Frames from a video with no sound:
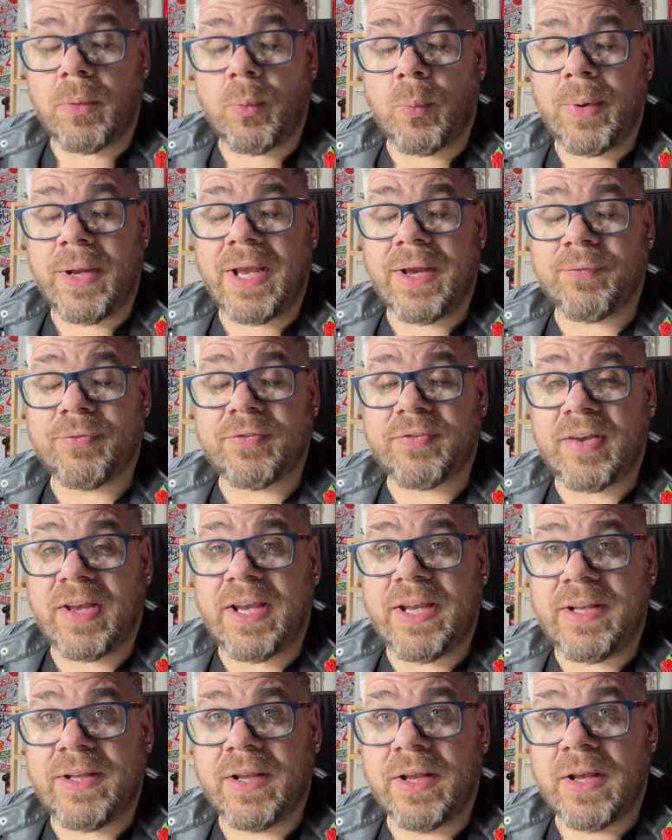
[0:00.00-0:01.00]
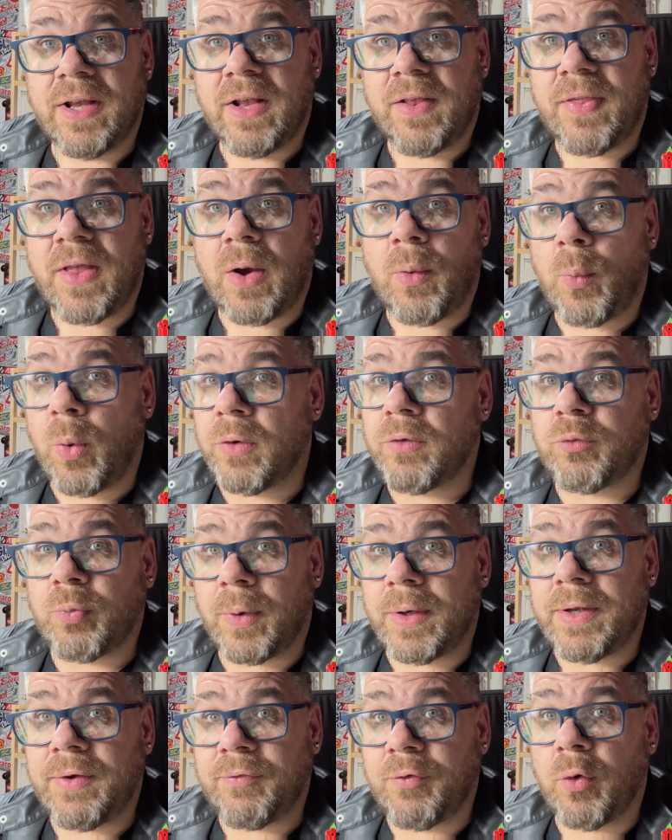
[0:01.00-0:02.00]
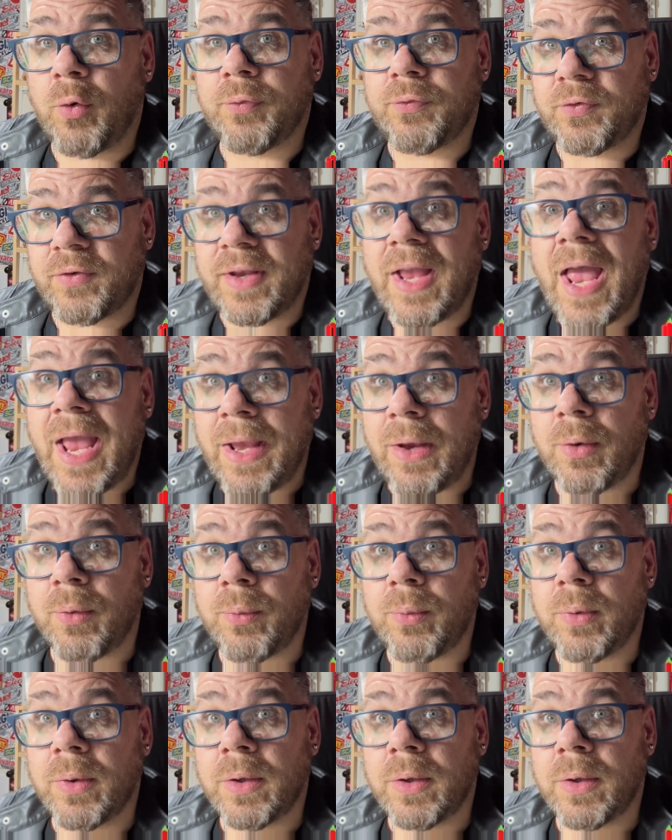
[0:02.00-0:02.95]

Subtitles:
we have seen that 1/24th scale